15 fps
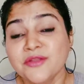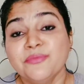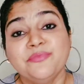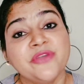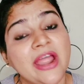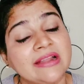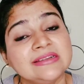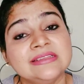
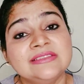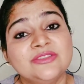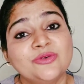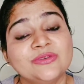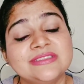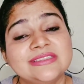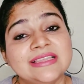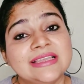practice
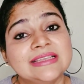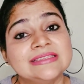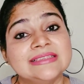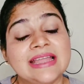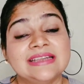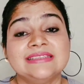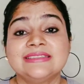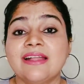those things
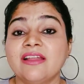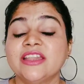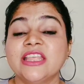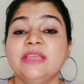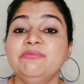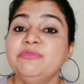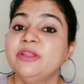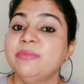and start
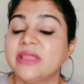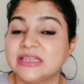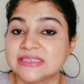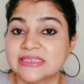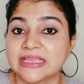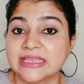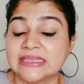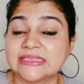
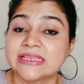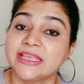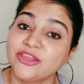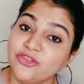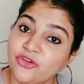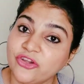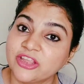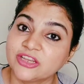implementing it in
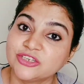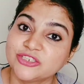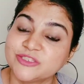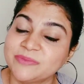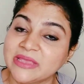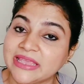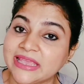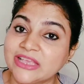your English
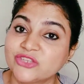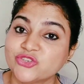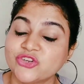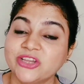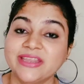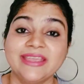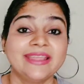speaking journey,